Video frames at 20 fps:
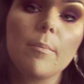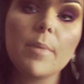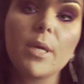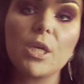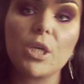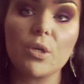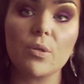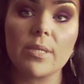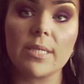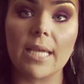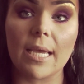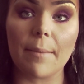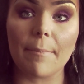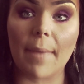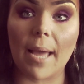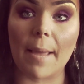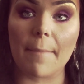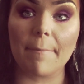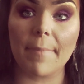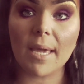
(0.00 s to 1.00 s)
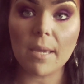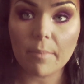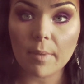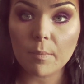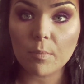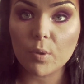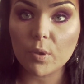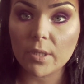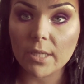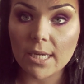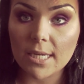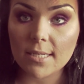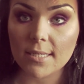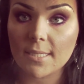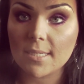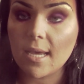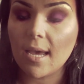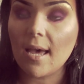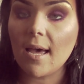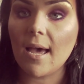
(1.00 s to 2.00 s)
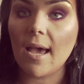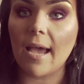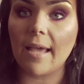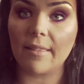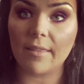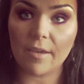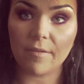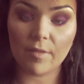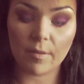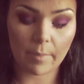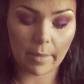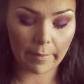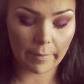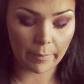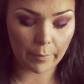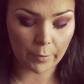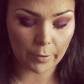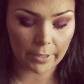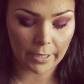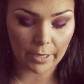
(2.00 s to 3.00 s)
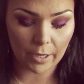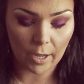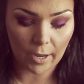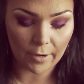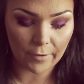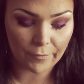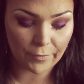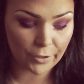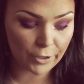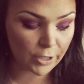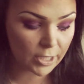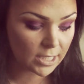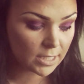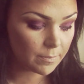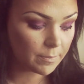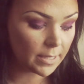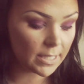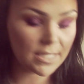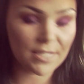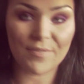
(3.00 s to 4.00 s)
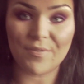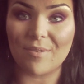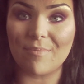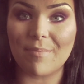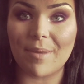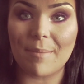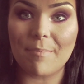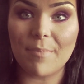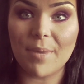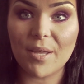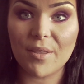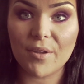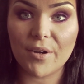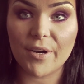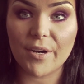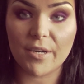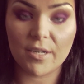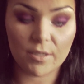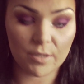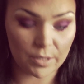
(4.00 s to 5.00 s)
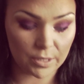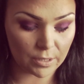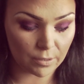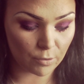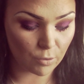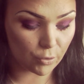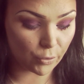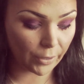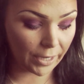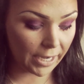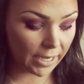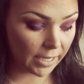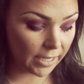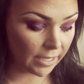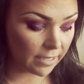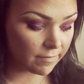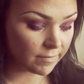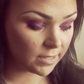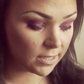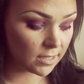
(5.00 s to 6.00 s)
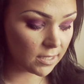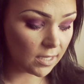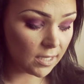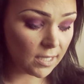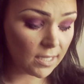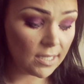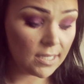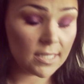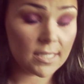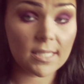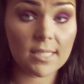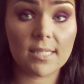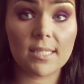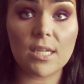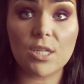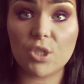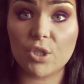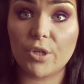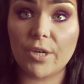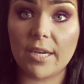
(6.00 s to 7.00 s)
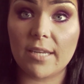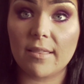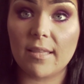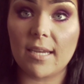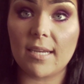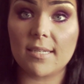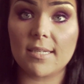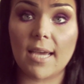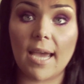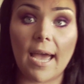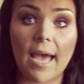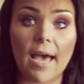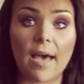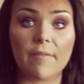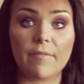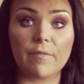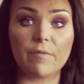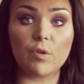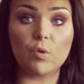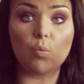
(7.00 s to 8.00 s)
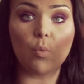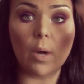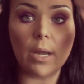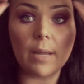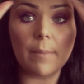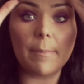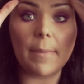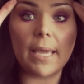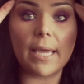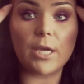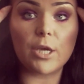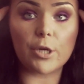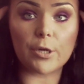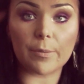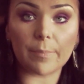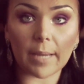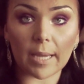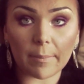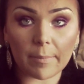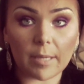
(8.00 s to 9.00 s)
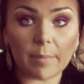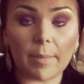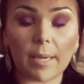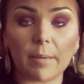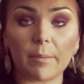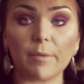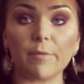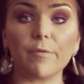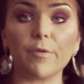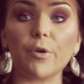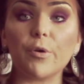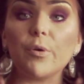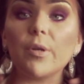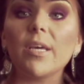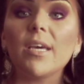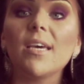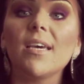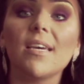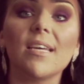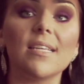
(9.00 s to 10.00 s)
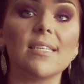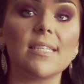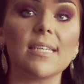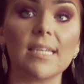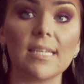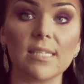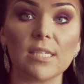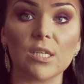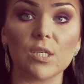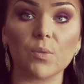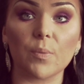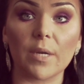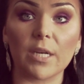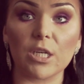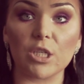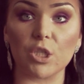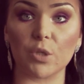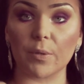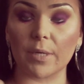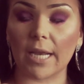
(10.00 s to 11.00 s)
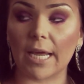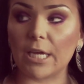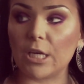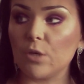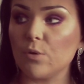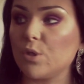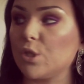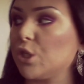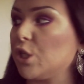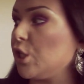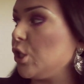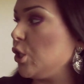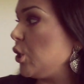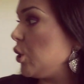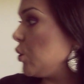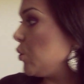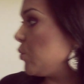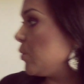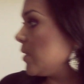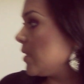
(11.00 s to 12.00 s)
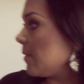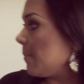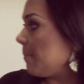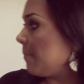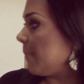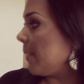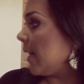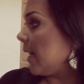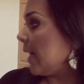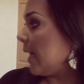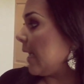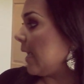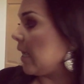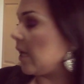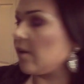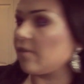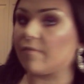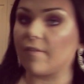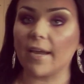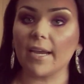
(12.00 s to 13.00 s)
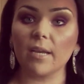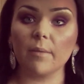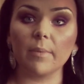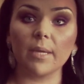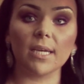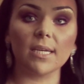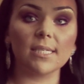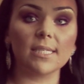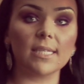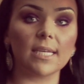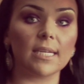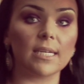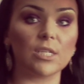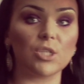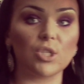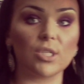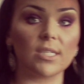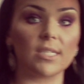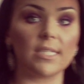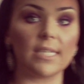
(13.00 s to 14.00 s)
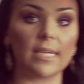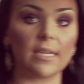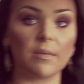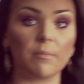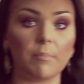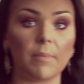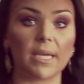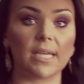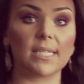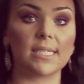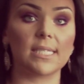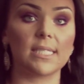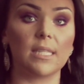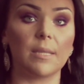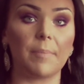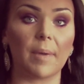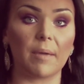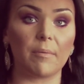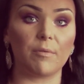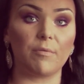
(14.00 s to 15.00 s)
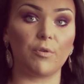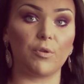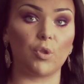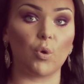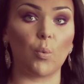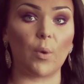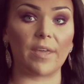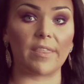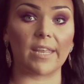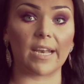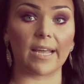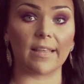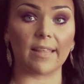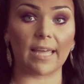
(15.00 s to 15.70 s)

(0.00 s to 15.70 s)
using my baby bullet. I love the baby bullet. I got it for Christmas from my mother. It was a great gift. Such a great thing to have. If you want to make your baby food, it's the easiest way to do it. I used to use my Vitamix and it just didn't mix the baby food the way that I